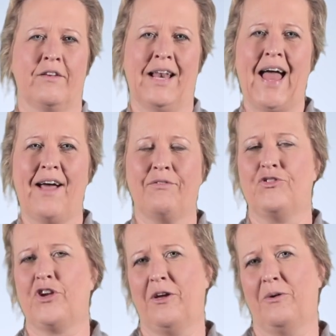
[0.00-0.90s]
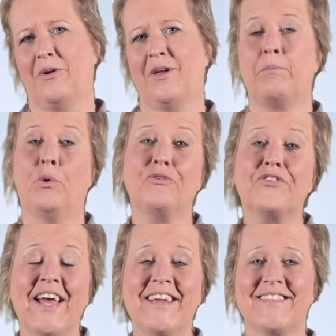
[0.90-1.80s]
laugh, joke, pull
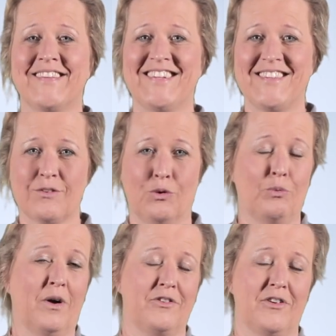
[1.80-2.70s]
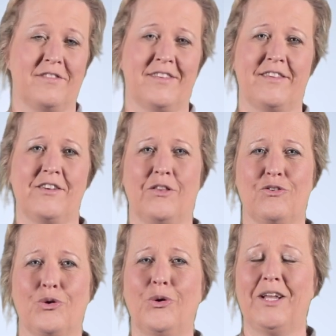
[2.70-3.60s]
faces, or whilst just sitting on the
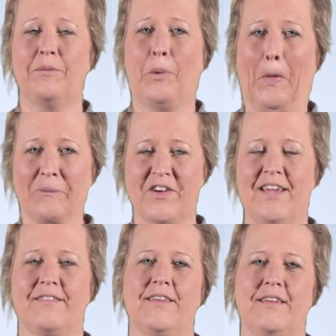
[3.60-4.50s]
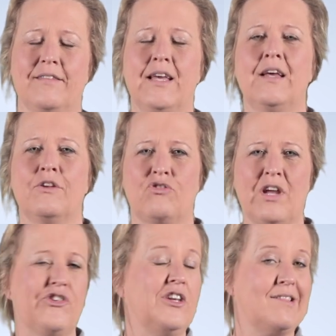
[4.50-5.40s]
toilet, pull faces.
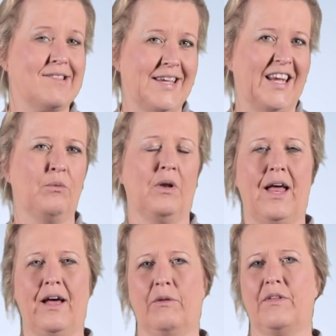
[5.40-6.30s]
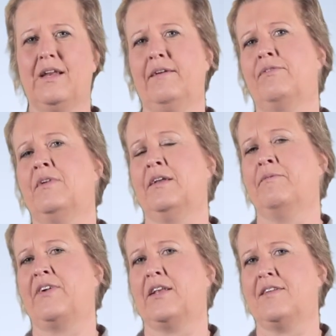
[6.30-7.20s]
Stretching your skin will help the
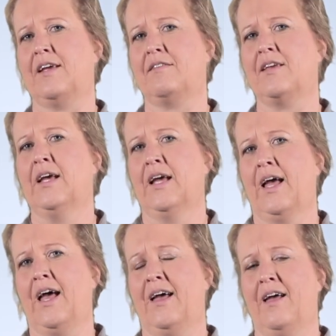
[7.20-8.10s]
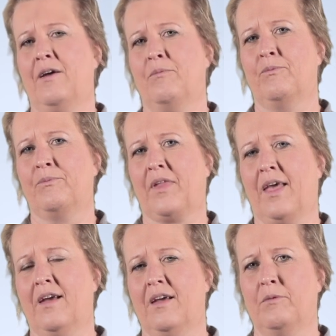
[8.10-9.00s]
lymphatics, um,
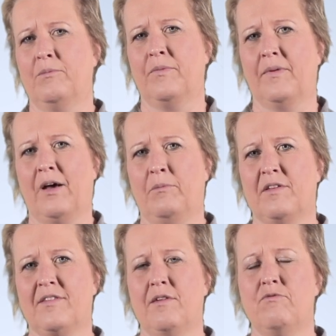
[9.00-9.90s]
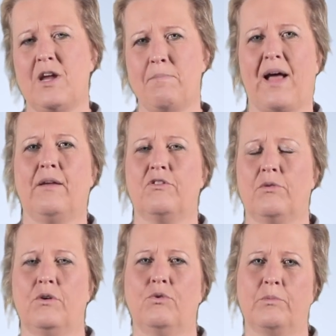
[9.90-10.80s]
um, help your skin rebound
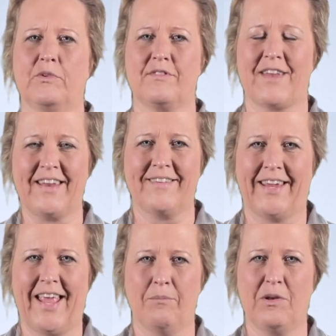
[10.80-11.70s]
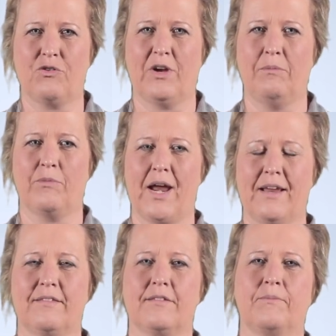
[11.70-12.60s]
to a normal state again between
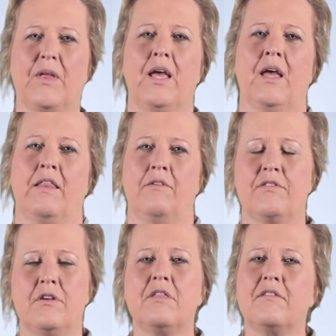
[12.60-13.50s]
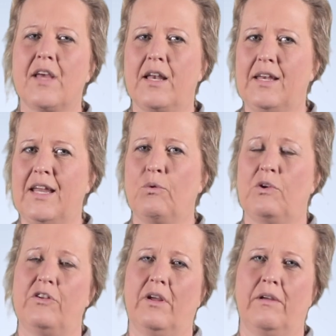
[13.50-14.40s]
breaks. There is another technique
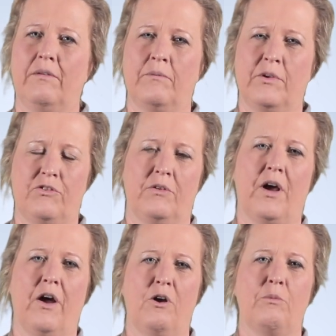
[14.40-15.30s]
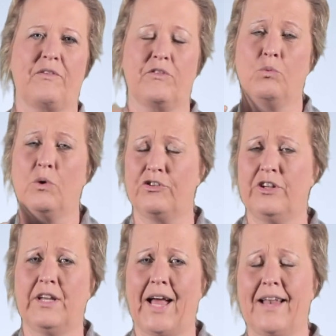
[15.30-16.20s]
which you must do at home after washing
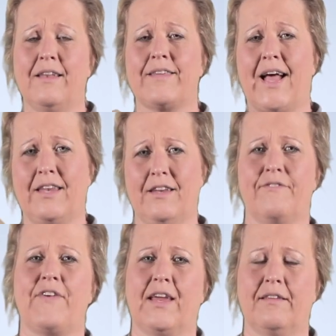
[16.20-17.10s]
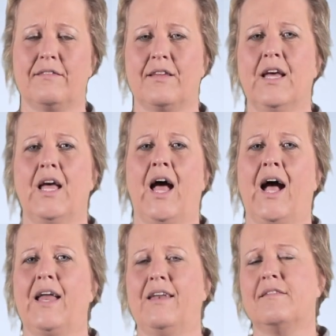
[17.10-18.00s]
in your hands and your face,
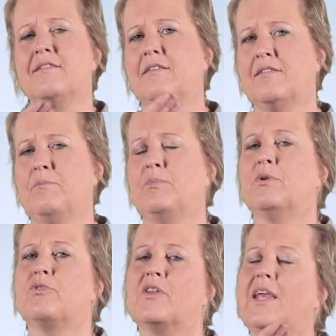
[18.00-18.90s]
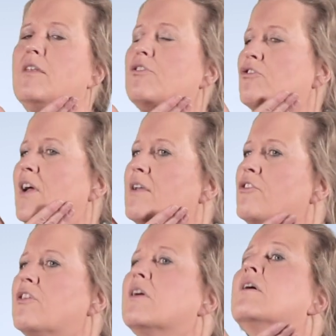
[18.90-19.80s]
and it's a simple skin
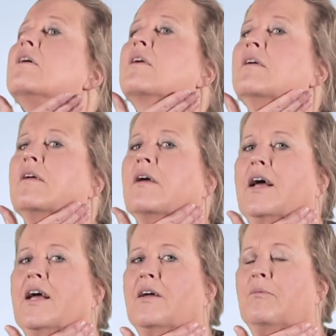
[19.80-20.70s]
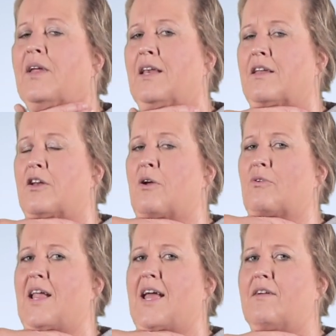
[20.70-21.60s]
stretch um, in the
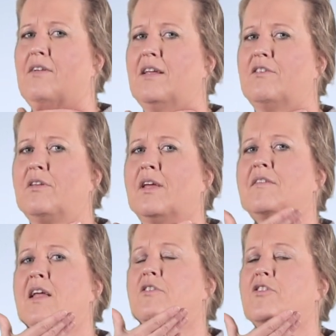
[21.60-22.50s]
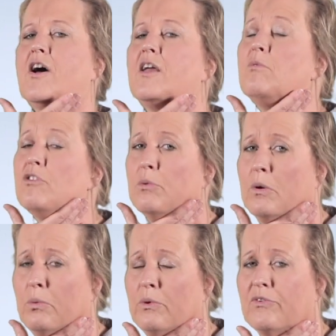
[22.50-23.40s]
nodal areas ten times to
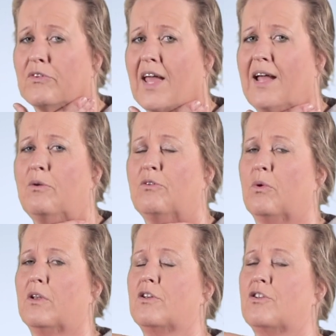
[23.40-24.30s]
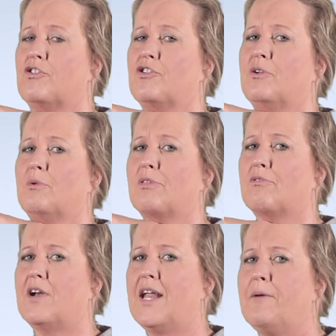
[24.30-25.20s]
a Wolf's count, one, two,
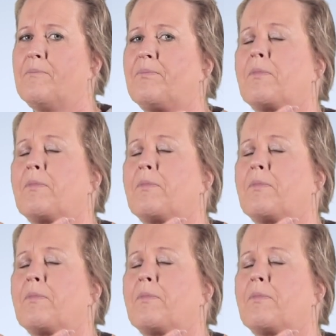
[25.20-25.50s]
three,